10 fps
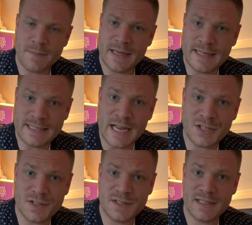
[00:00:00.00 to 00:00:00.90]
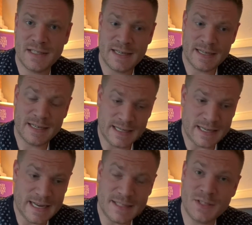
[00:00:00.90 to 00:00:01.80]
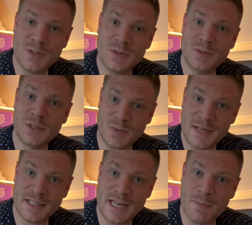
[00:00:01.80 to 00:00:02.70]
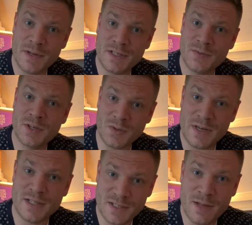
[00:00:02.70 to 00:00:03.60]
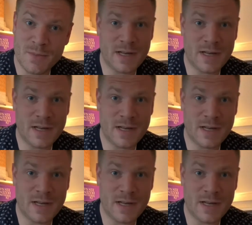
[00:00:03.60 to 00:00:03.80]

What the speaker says: his actions led to the greatest happiness for the greatest number.